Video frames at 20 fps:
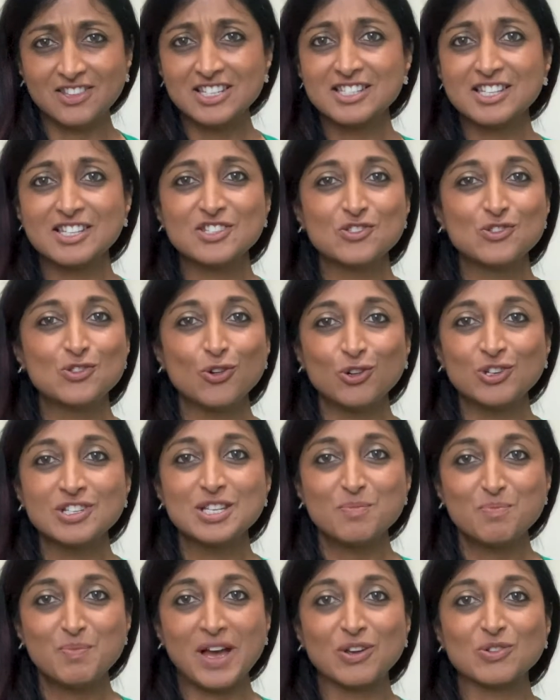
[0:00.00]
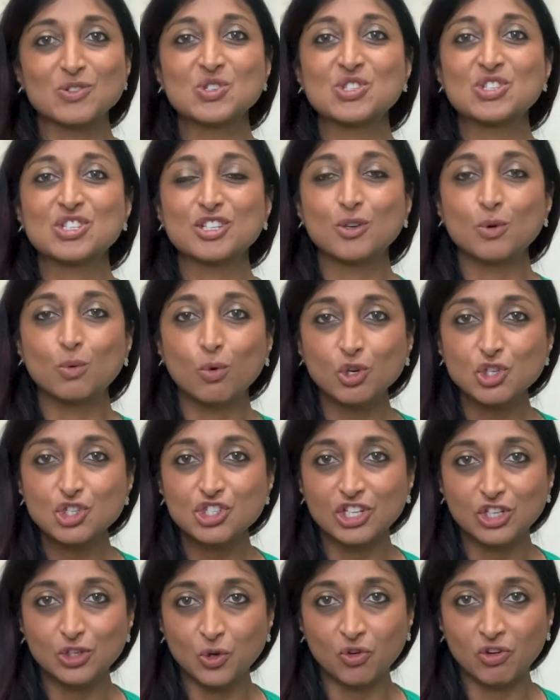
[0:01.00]
This is not about
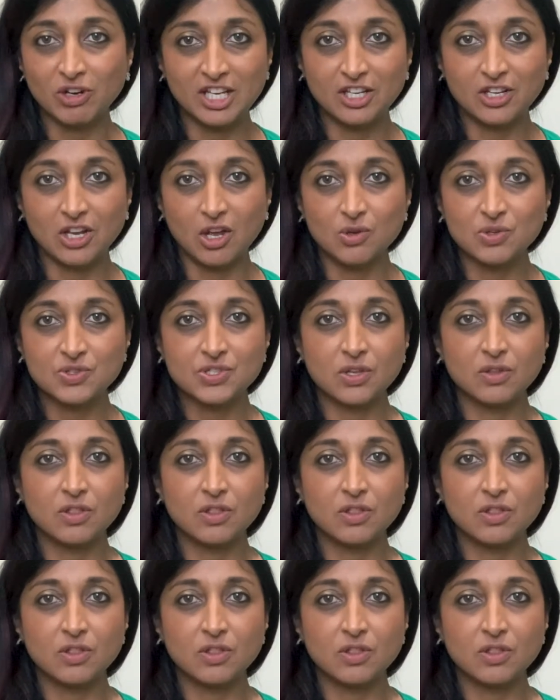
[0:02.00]
squashing your ego so